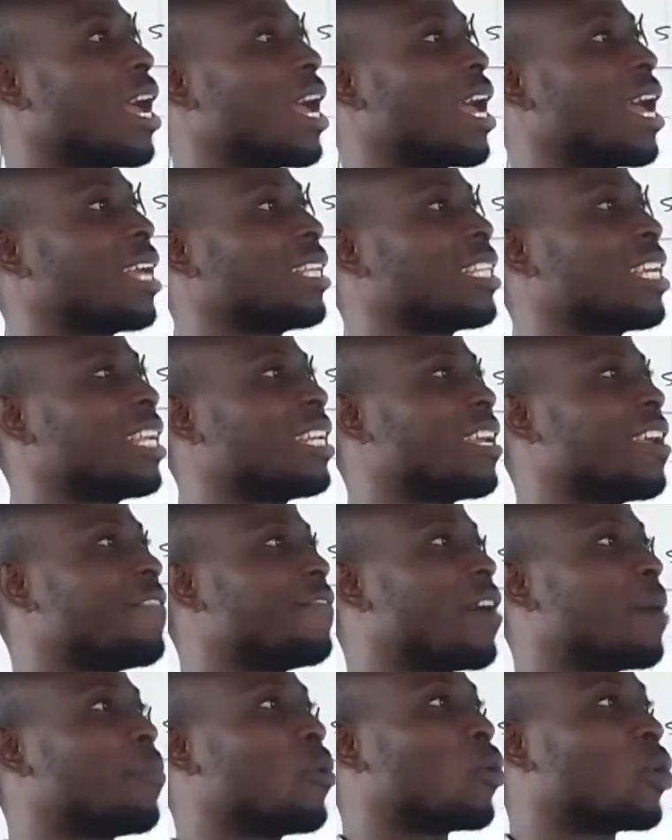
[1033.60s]

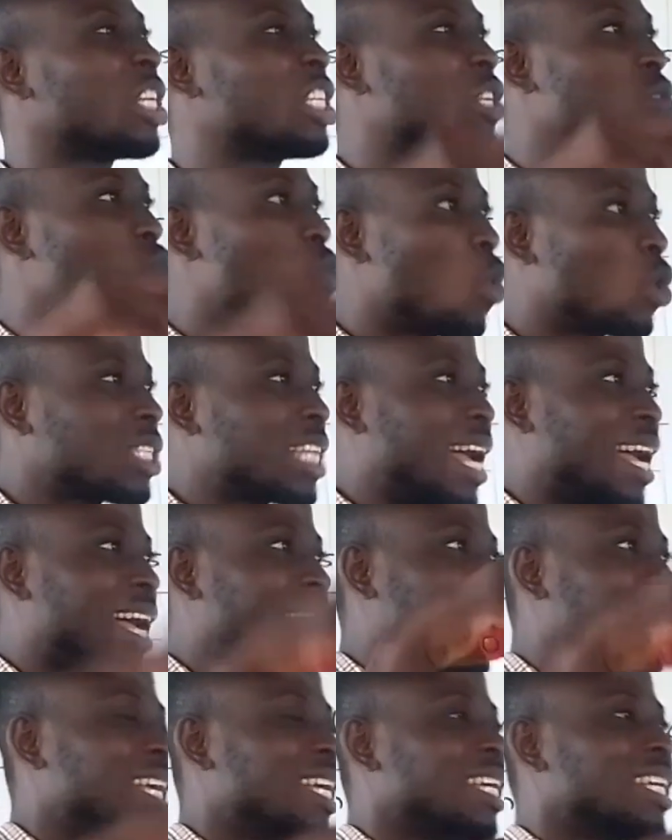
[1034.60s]
evaporate the water
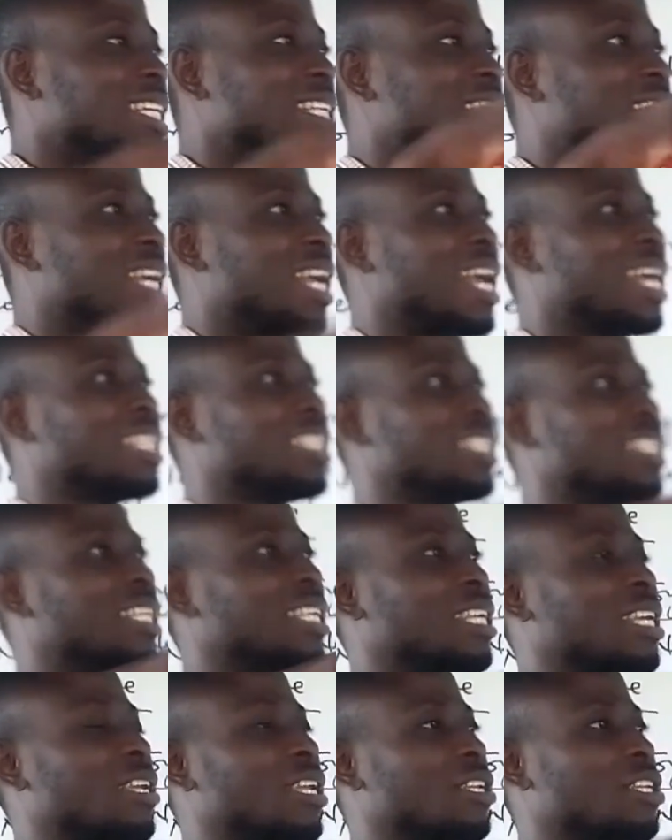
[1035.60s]
and
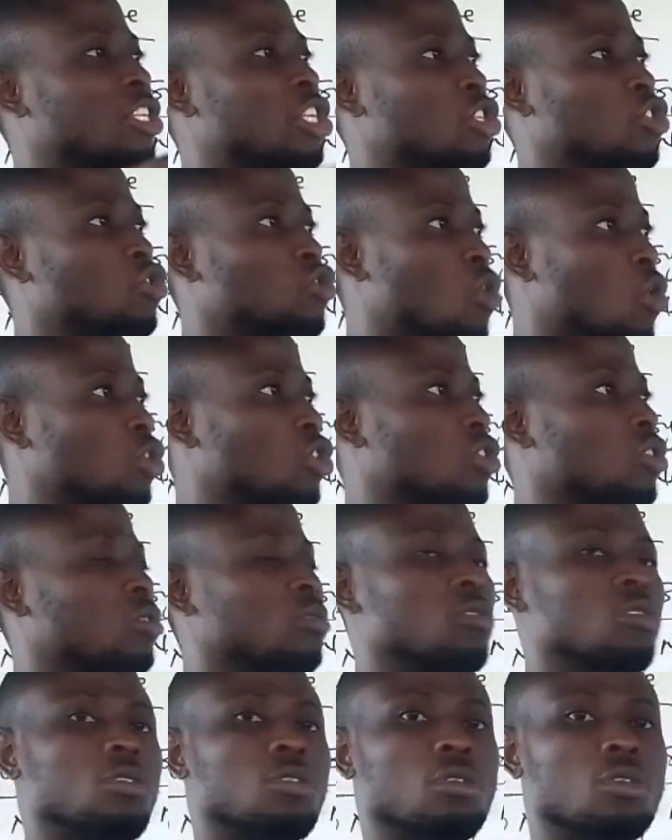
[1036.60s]
the salt,
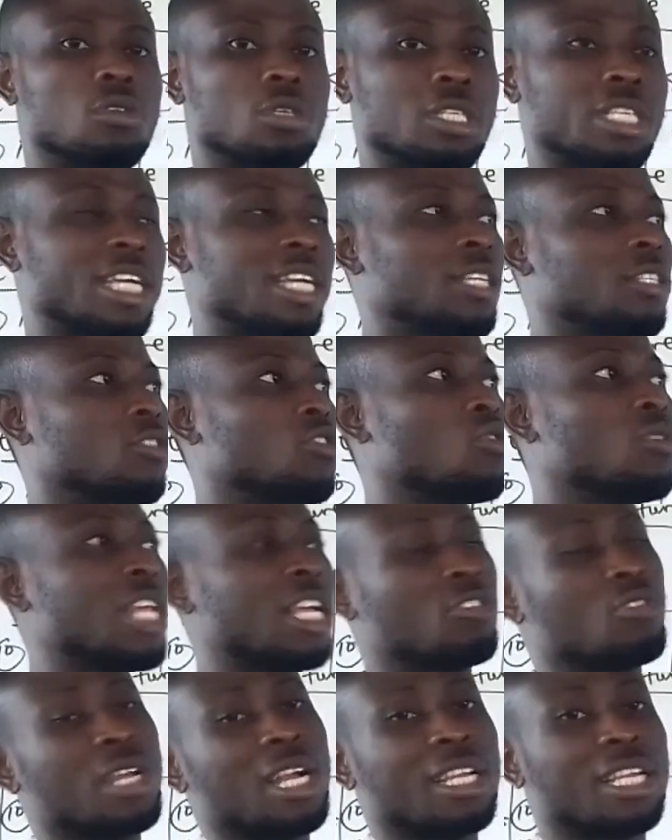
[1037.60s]
then so
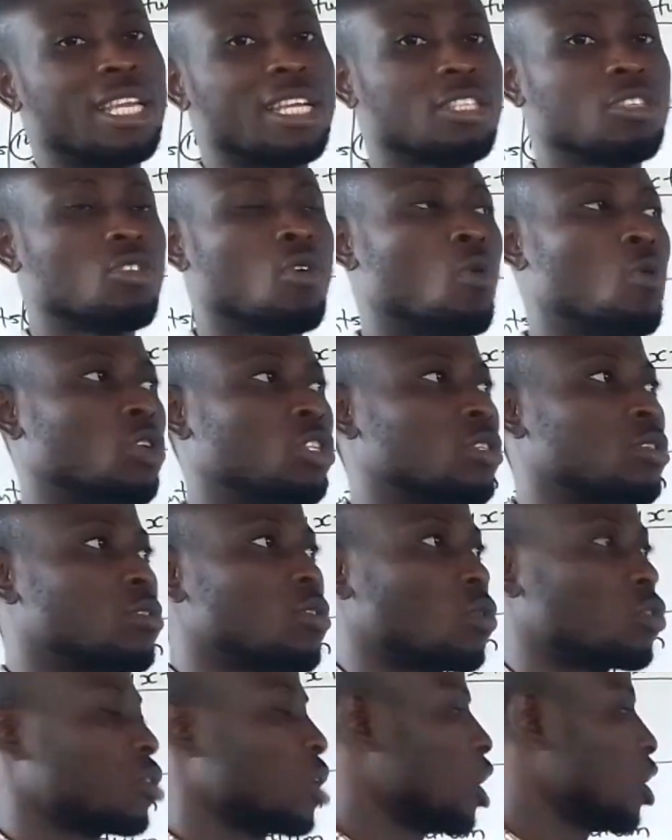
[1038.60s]
that you can get your
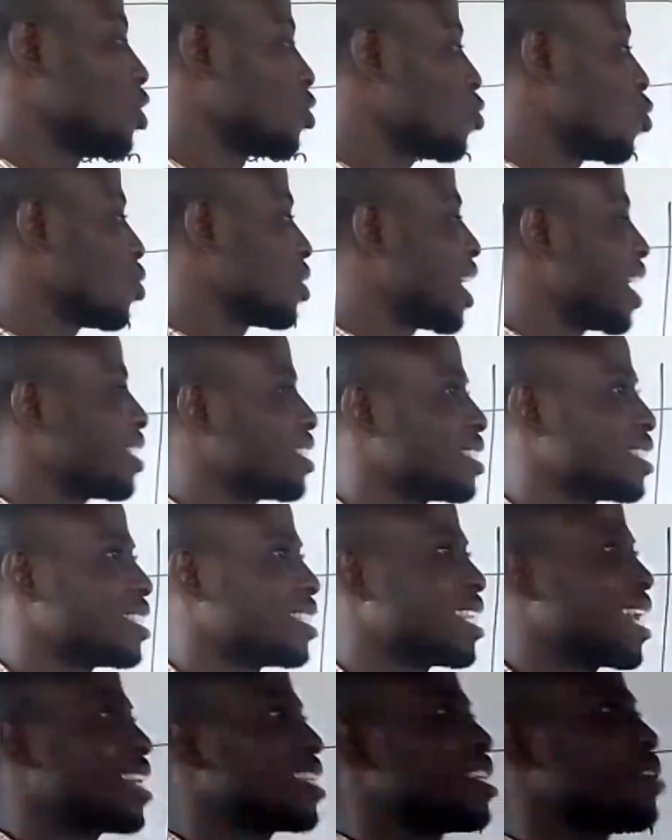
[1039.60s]
salt. So that is it.
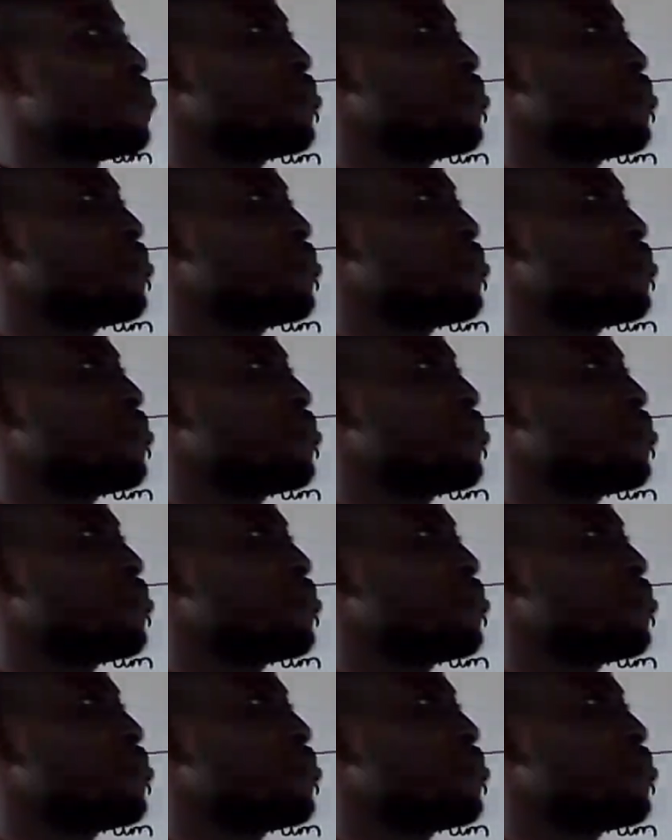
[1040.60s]
That's a